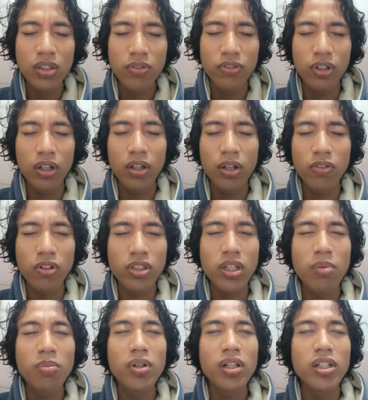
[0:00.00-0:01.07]
for
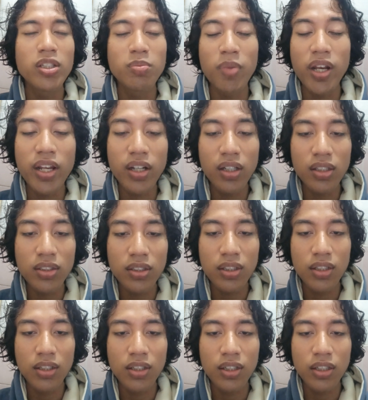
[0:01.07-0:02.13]
example as medical
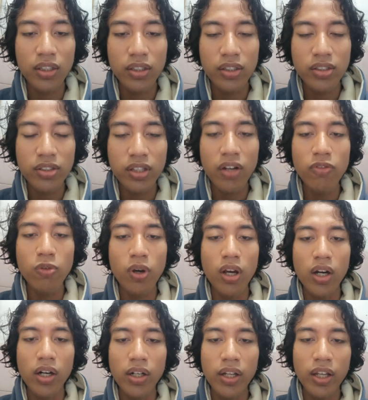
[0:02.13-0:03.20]
stuff
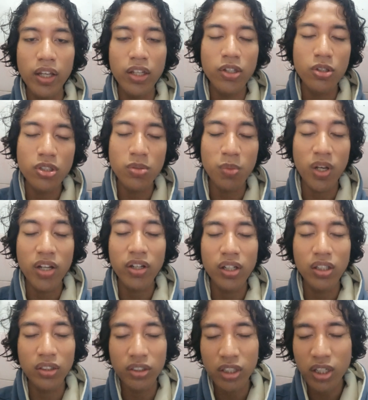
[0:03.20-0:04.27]
where they use
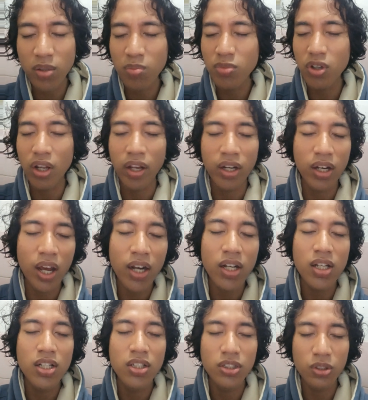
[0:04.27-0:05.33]
medical terms and that,
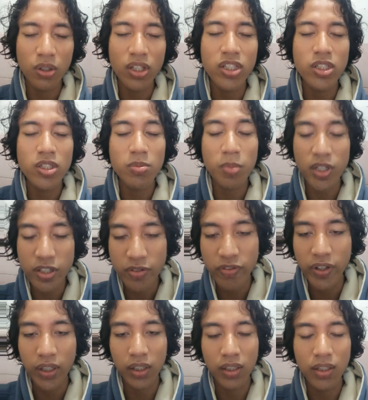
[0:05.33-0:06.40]
so it's
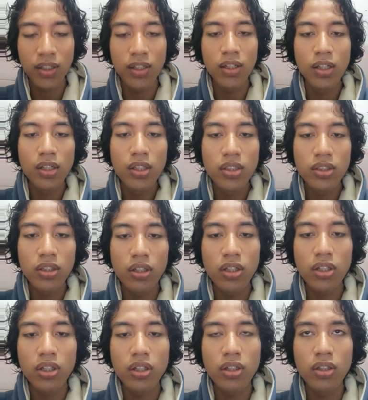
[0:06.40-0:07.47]
specific.
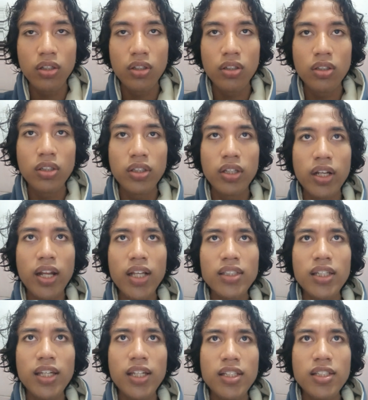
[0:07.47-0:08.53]
So the next
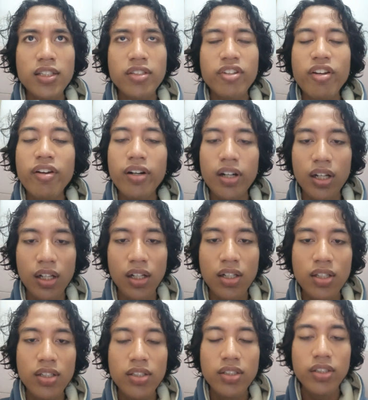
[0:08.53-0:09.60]
is general
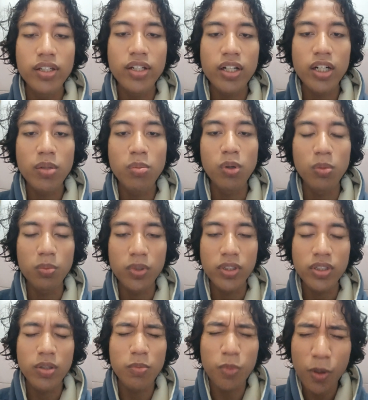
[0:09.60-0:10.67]

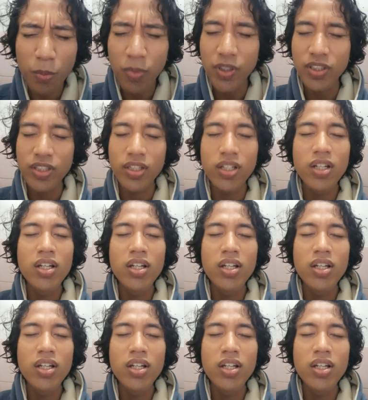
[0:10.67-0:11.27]
purpose. Purpose